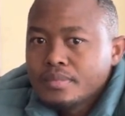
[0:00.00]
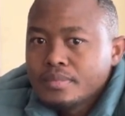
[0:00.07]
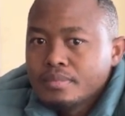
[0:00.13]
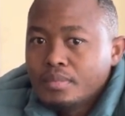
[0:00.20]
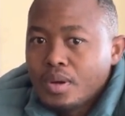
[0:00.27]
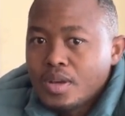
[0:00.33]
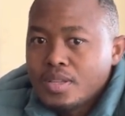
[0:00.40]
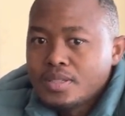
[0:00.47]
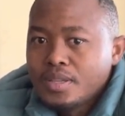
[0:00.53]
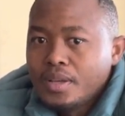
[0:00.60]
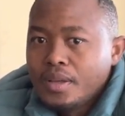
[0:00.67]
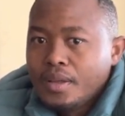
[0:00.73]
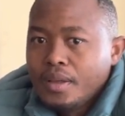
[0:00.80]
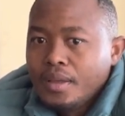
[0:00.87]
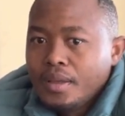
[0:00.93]
Because
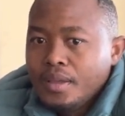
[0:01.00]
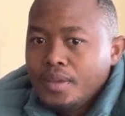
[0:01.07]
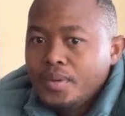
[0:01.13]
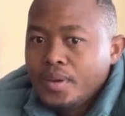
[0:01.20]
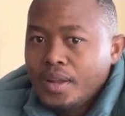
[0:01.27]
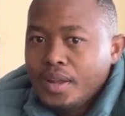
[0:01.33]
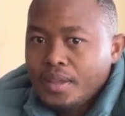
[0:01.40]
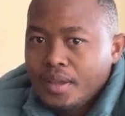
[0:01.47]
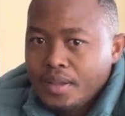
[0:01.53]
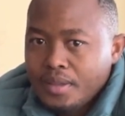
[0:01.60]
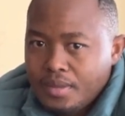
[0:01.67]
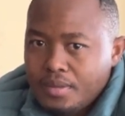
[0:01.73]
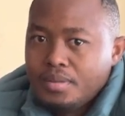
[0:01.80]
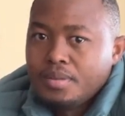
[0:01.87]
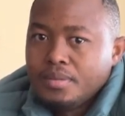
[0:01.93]
you're gonna
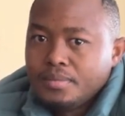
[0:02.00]
get